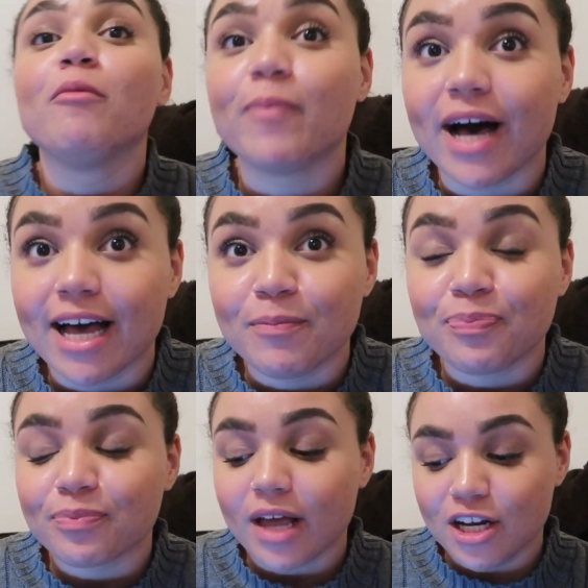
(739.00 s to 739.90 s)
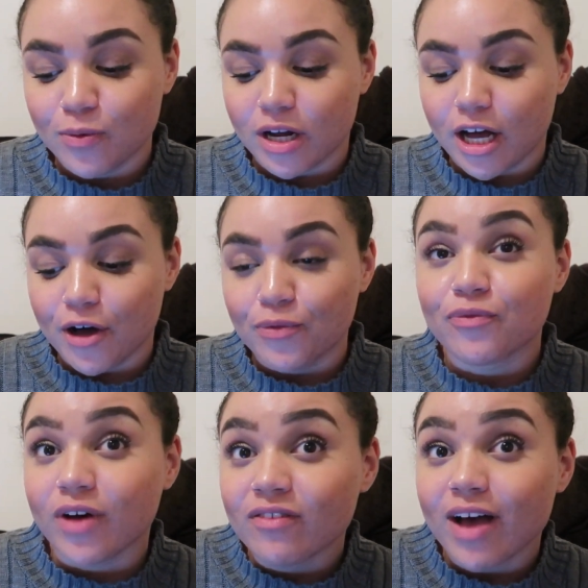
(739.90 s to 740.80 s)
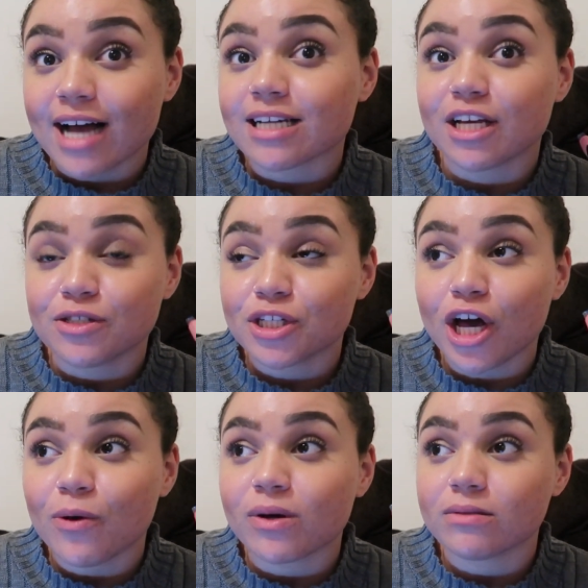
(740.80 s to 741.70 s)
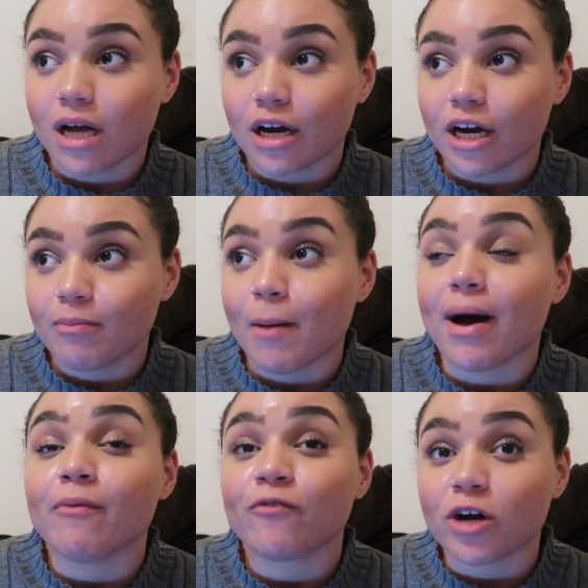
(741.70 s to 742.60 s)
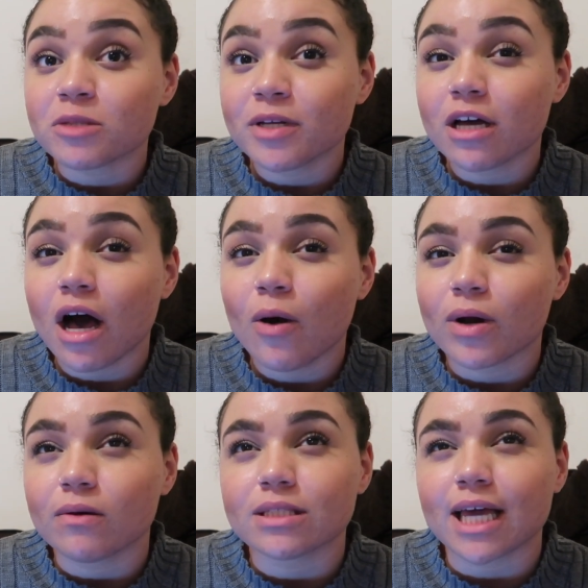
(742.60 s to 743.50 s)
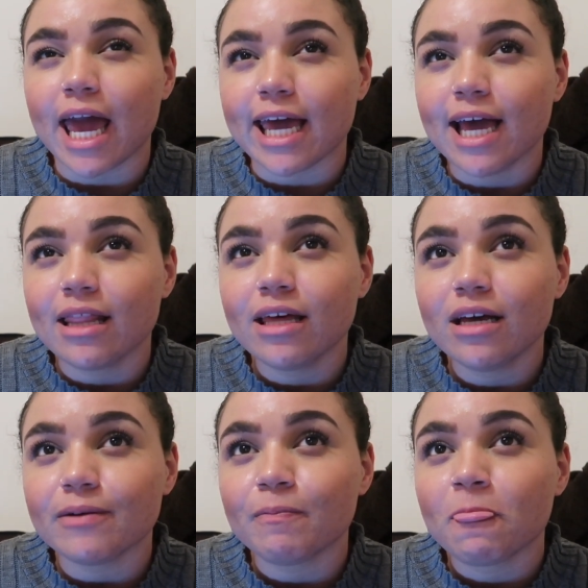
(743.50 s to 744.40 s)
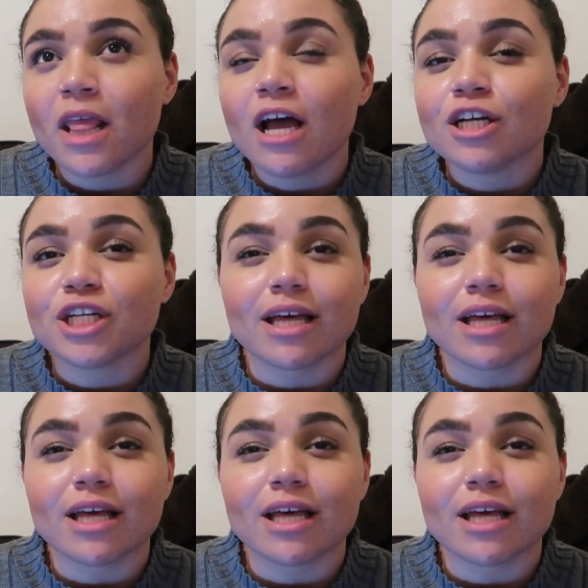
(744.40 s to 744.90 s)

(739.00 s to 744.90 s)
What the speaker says: But I do want to go. Fun fact, I used to go when I was younger. My mom forced me to go when I was like 8, I think. She